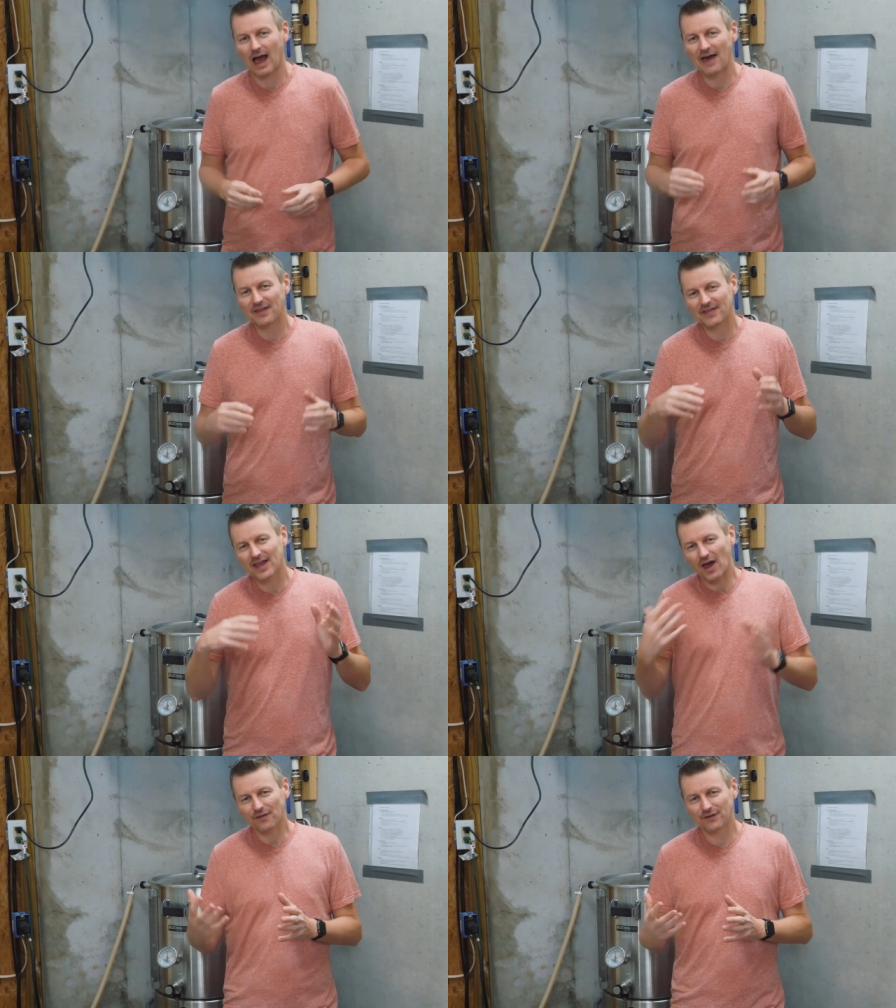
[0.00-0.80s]
And then the
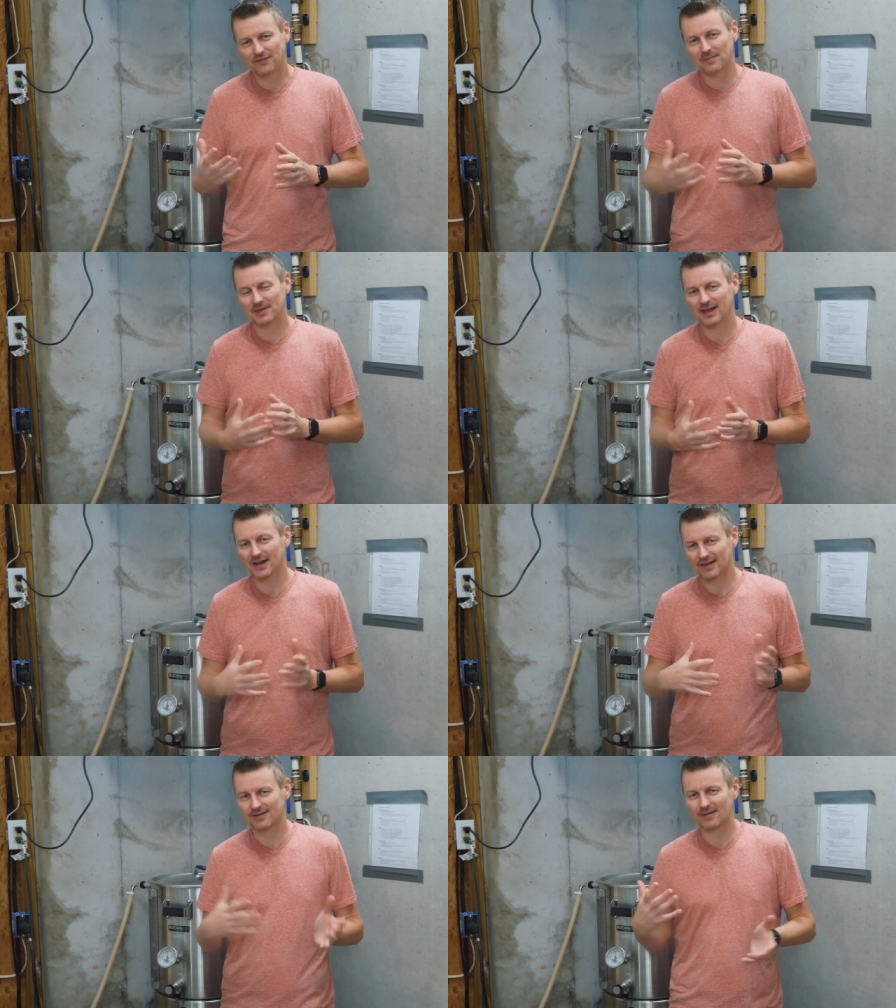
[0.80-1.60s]
other 50%
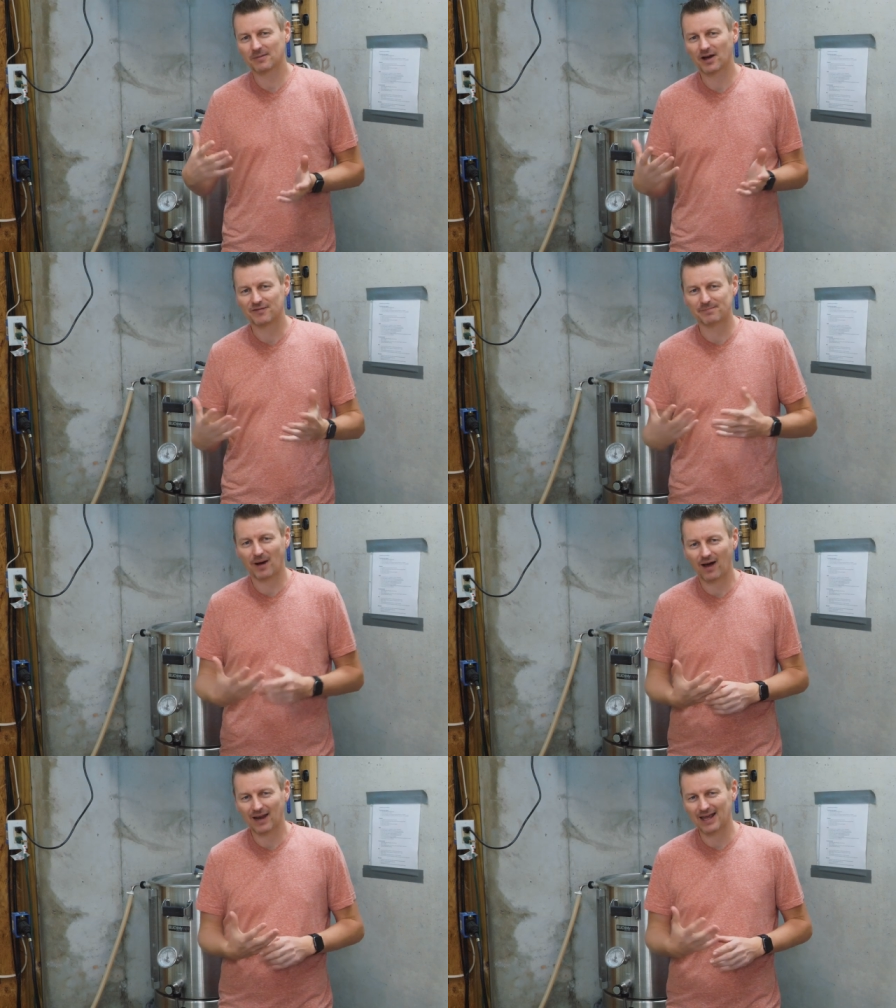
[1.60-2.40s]
is some kind of
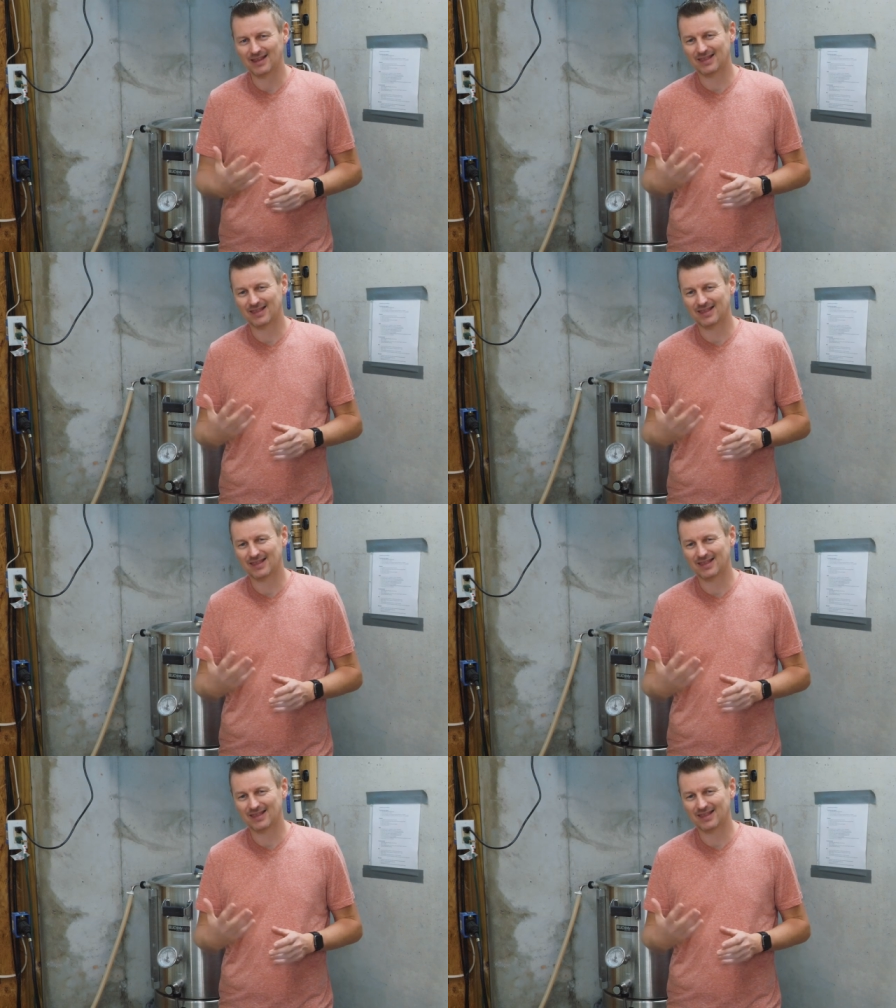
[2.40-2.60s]
barley,